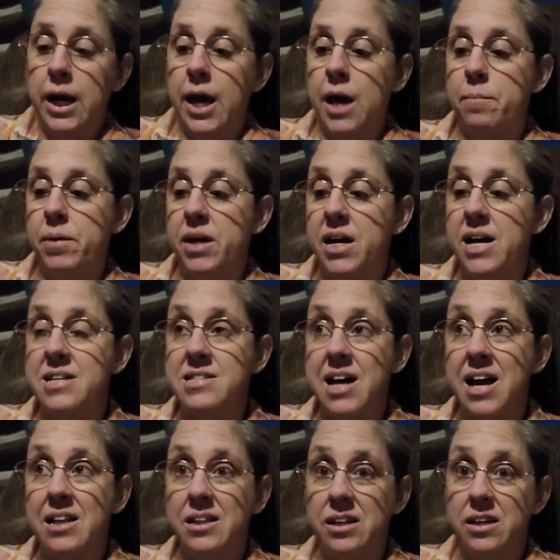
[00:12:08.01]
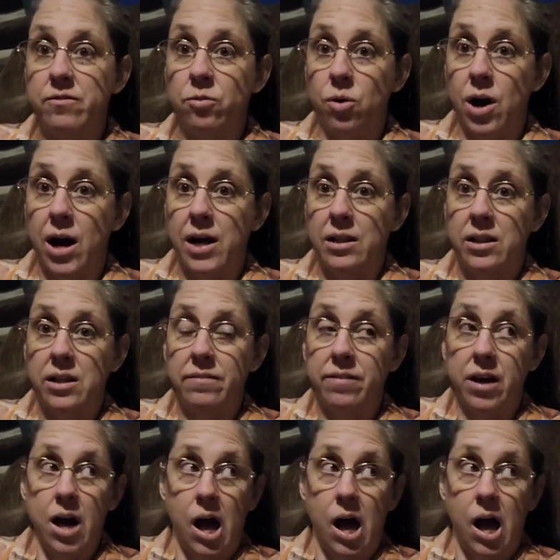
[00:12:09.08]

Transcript: And because I live where I live,